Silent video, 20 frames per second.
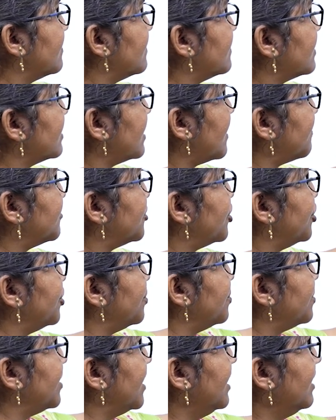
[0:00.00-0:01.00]

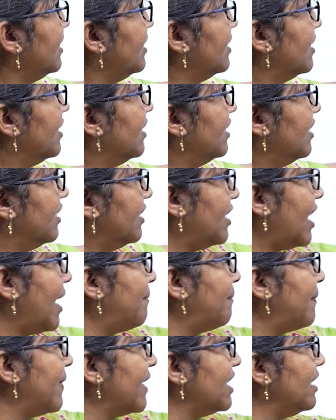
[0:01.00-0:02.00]
substituting
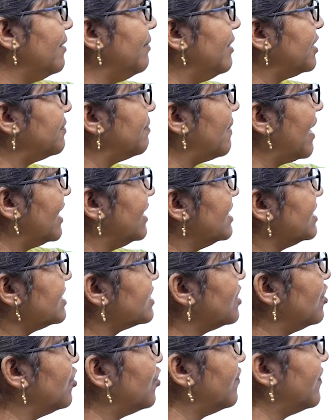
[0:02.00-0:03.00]
upper limit minus
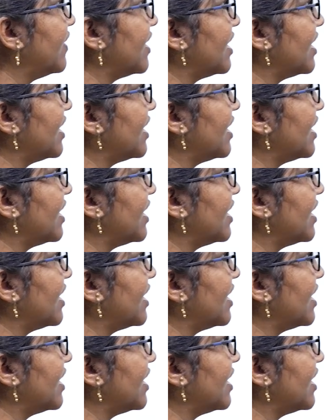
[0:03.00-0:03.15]
lower